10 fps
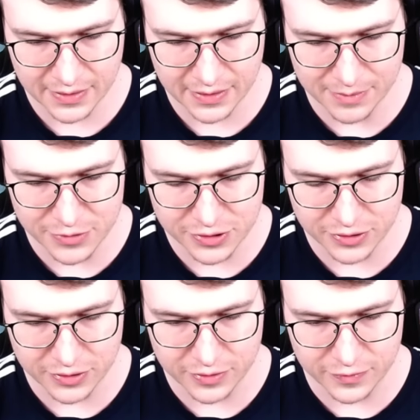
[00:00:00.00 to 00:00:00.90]
I'm just gonna
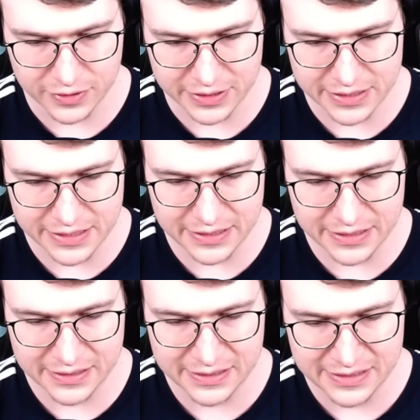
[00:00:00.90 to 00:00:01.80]
go for this here.
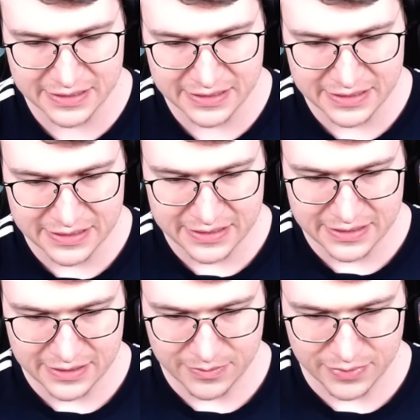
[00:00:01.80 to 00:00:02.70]

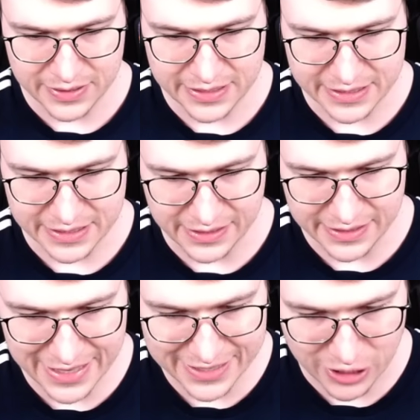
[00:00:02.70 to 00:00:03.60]
Please kill
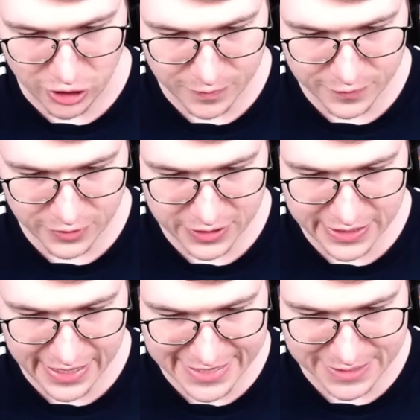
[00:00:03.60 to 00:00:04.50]
that, hopefully.
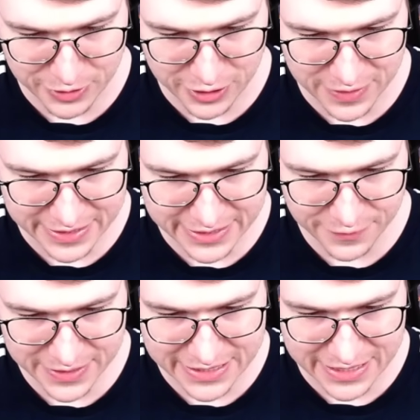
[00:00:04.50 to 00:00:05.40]
Yes, perfect
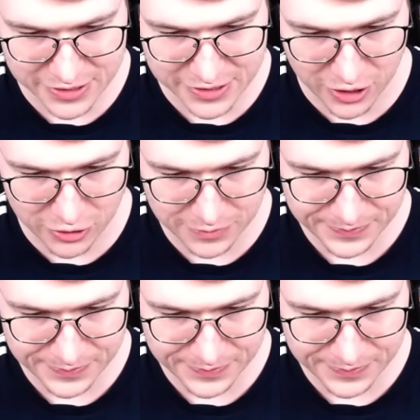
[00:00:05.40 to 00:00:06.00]
defense. Let's go.